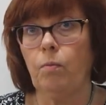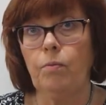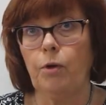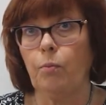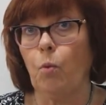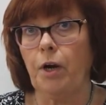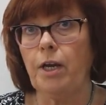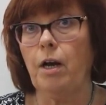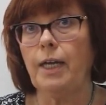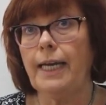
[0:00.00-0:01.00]
they're
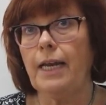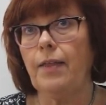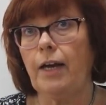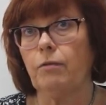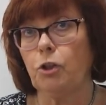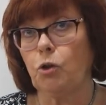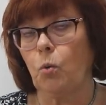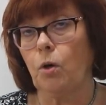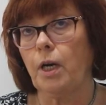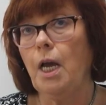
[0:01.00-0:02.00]
working on getting that
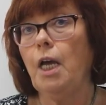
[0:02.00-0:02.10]
restored.